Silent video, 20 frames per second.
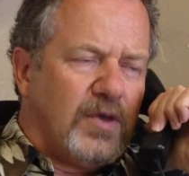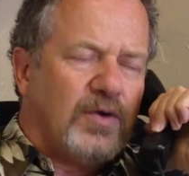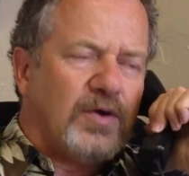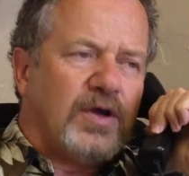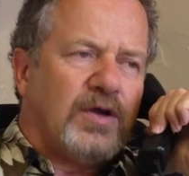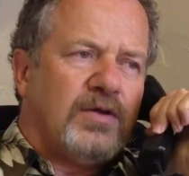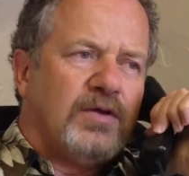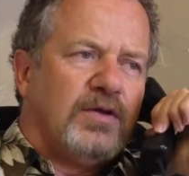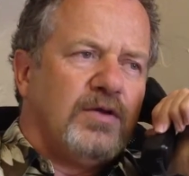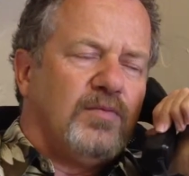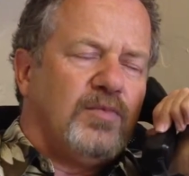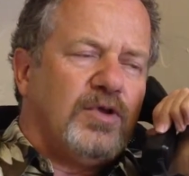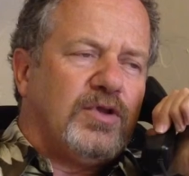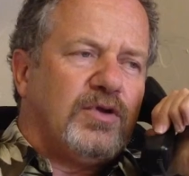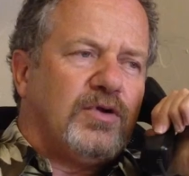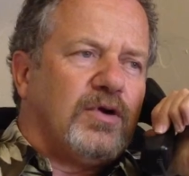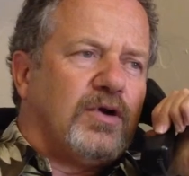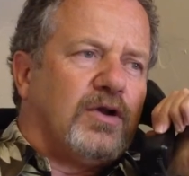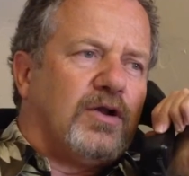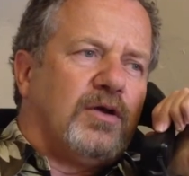Okay, but
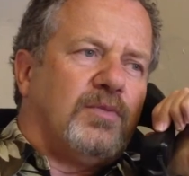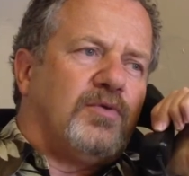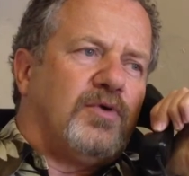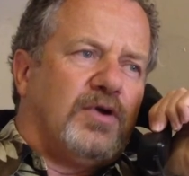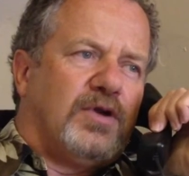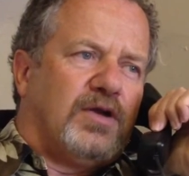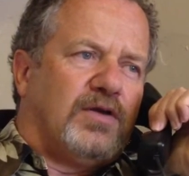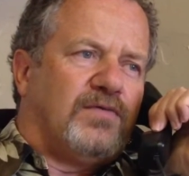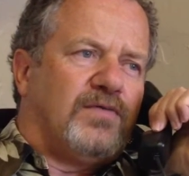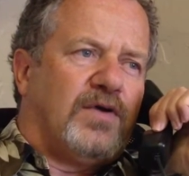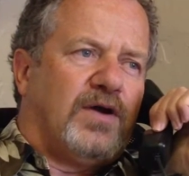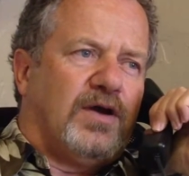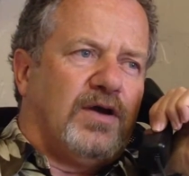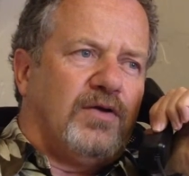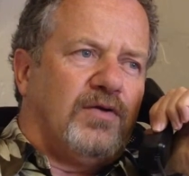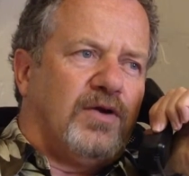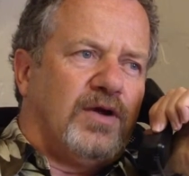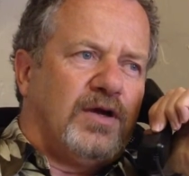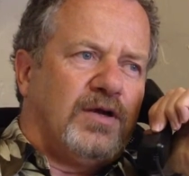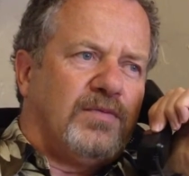they're all operating
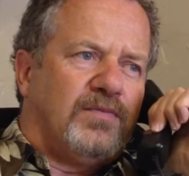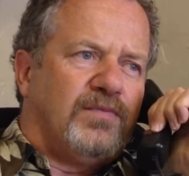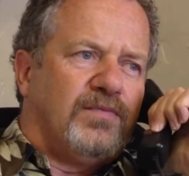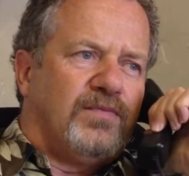fine, right?